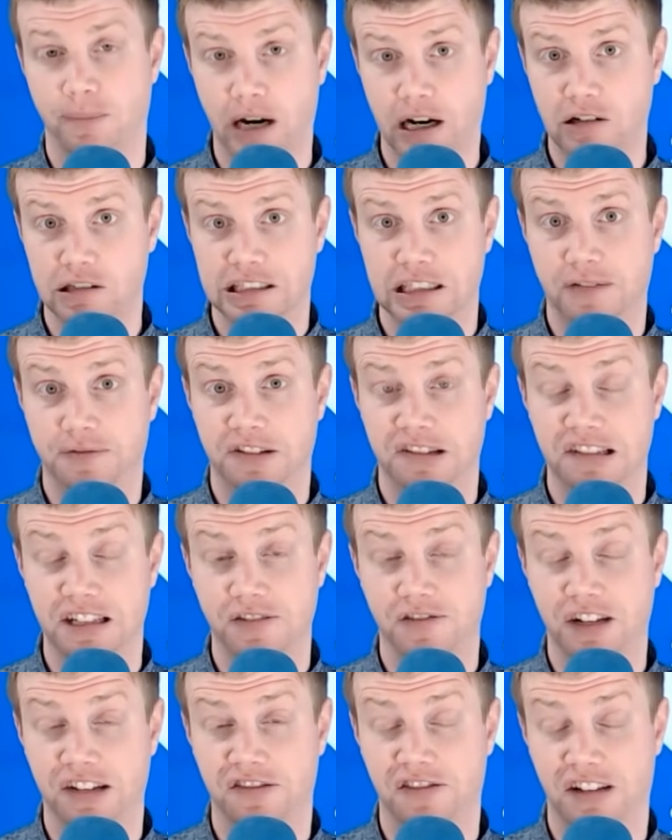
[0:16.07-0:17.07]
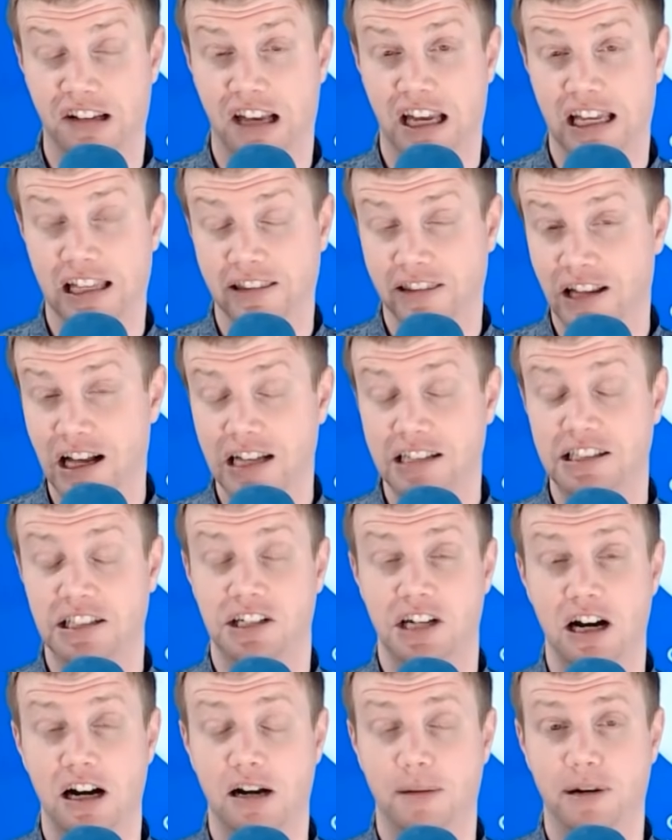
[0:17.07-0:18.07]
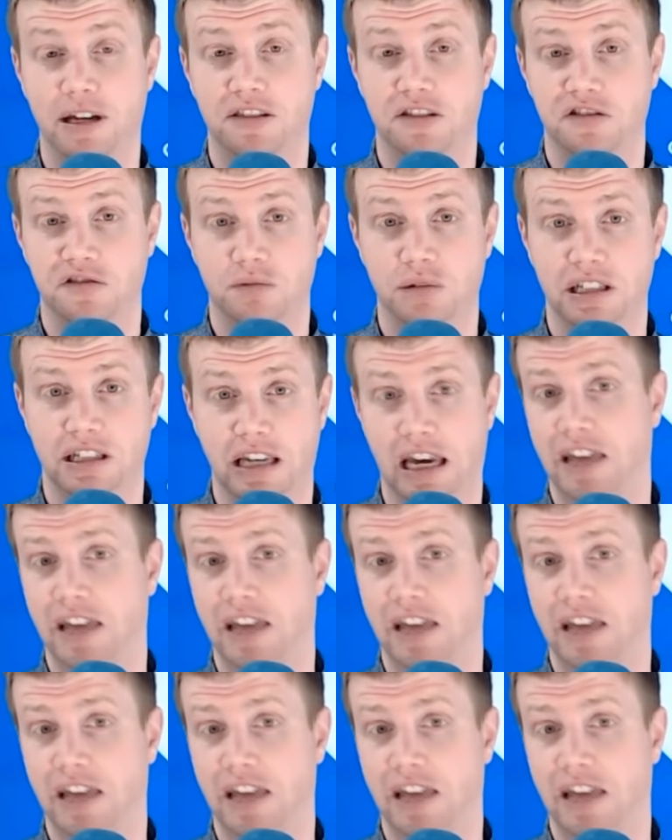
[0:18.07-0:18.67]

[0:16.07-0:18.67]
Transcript: Microsoft has given us a lot to talk about this week.